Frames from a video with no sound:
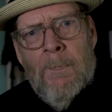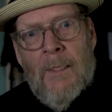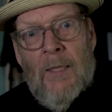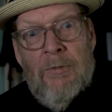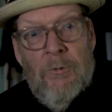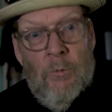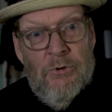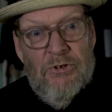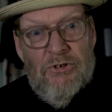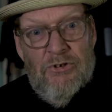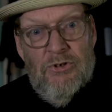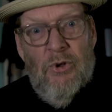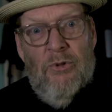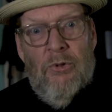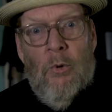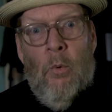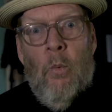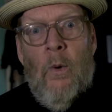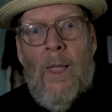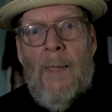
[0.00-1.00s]
And there was still
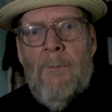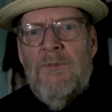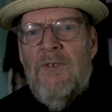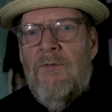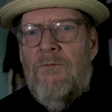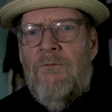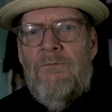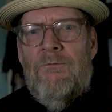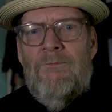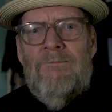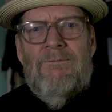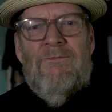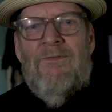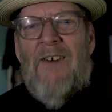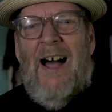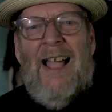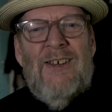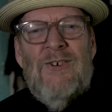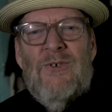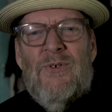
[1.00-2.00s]
the webbed
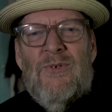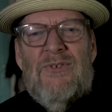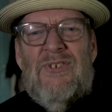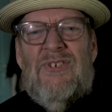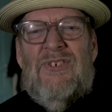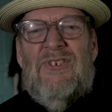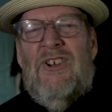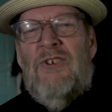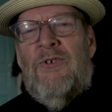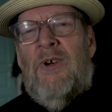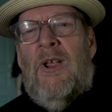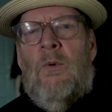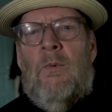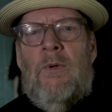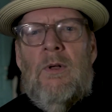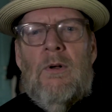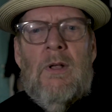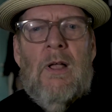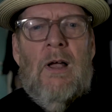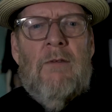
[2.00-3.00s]
vinyl steering
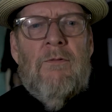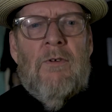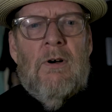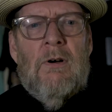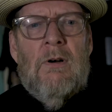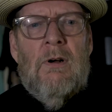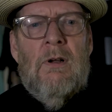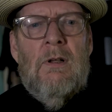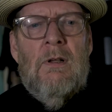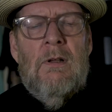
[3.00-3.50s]
wheel cover.